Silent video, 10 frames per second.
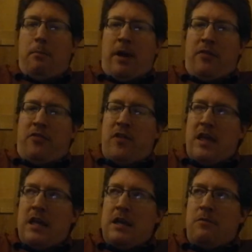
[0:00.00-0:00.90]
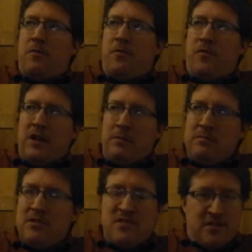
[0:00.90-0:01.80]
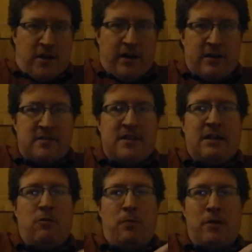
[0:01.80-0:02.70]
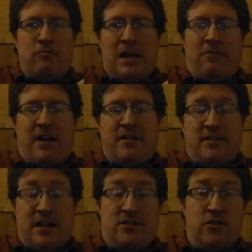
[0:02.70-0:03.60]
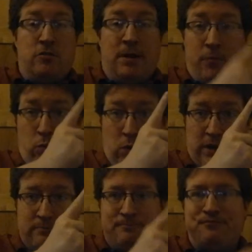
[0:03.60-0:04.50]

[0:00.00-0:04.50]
But the film decides that it would be a really great idea to, number one,